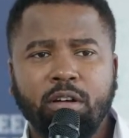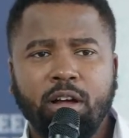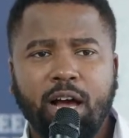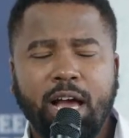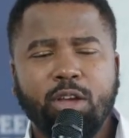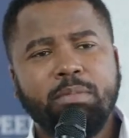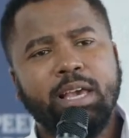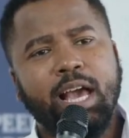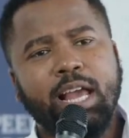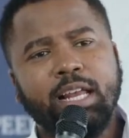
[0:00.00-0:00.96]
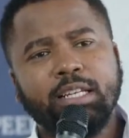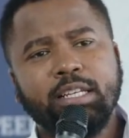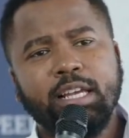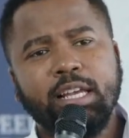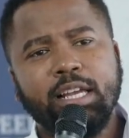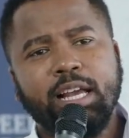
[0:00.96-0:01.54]
Are you behind
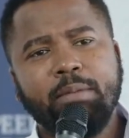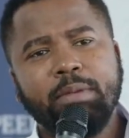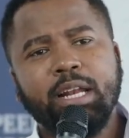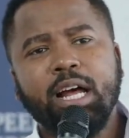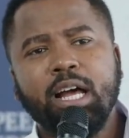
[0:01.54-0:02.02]
the camera?